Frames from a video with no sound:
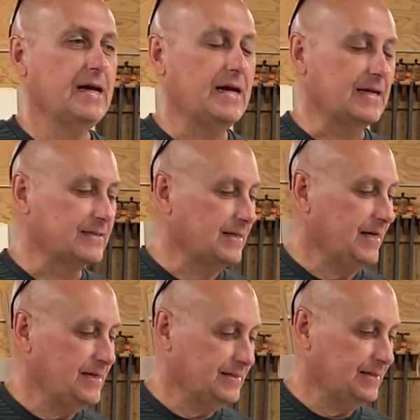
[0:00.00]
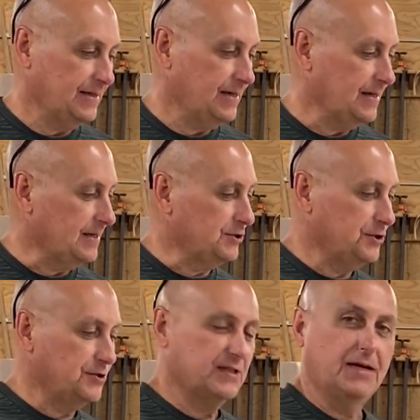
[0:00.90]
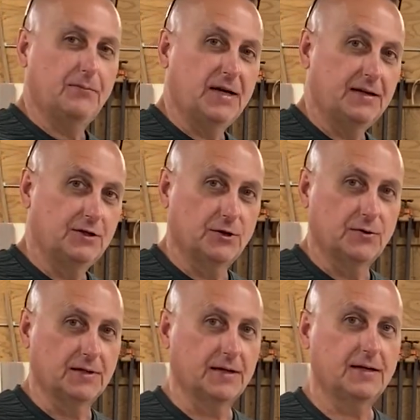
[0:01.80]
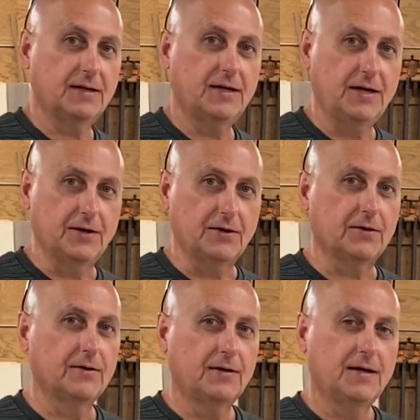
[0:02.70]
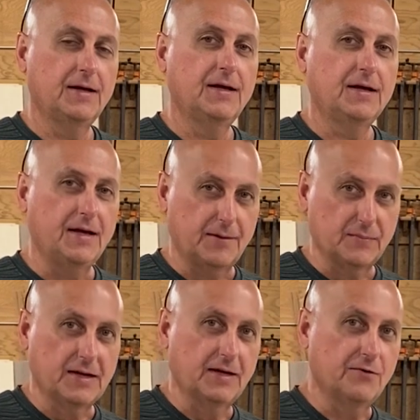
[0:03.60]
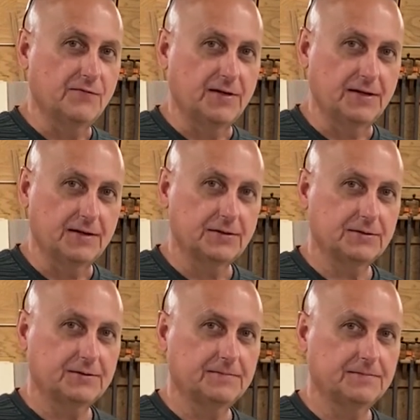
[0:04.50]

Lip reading: as easy as you see me doing it here in my own videos.